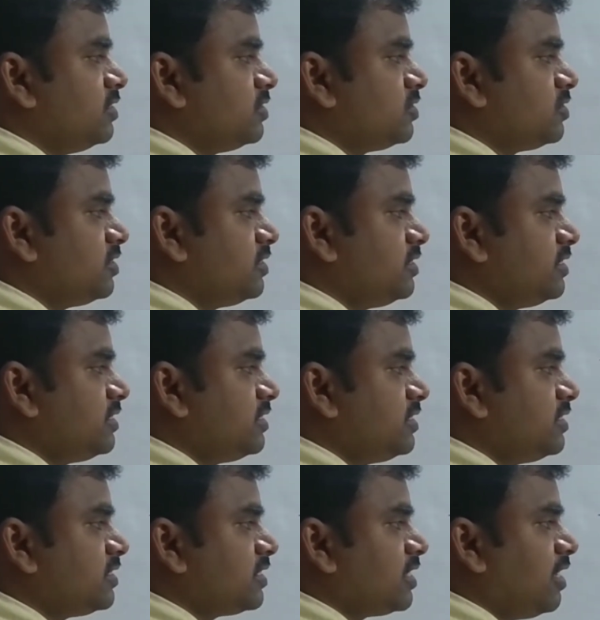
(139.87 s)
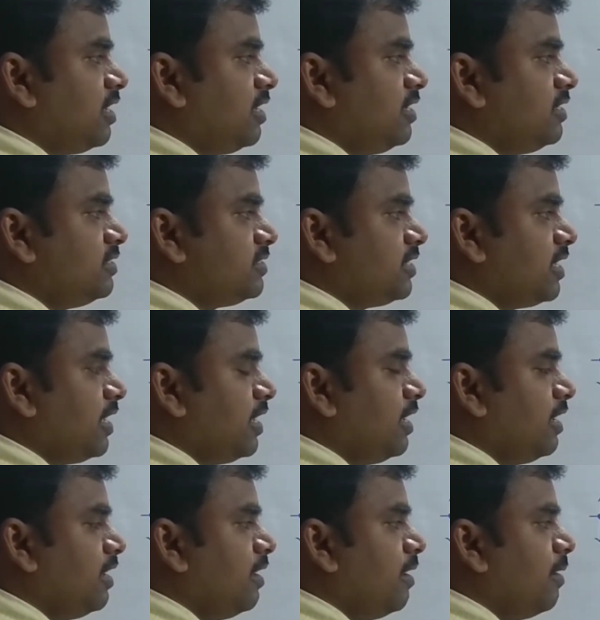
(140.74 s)
So this is called as
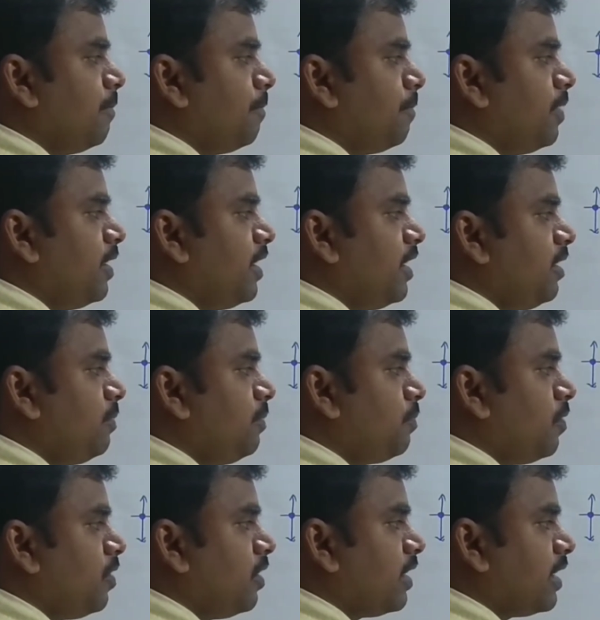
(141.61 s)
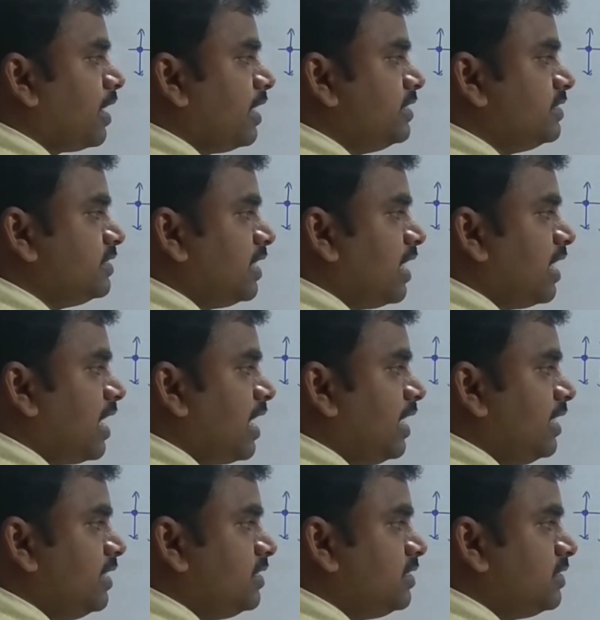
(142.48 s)
a plane polarized
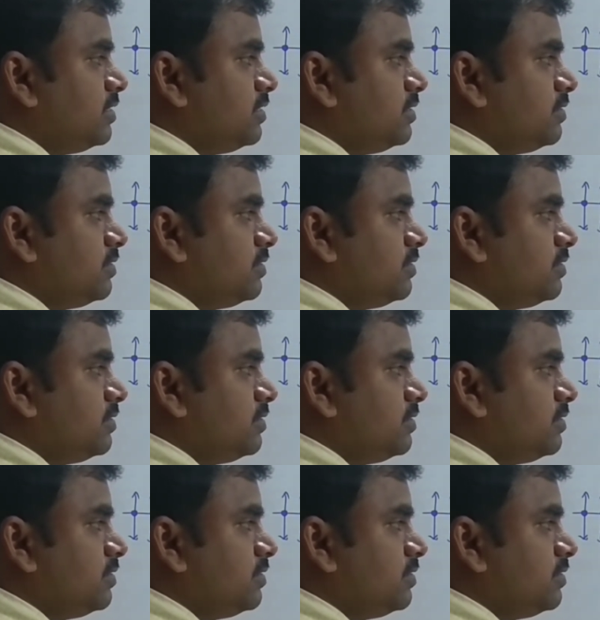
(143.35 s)
light.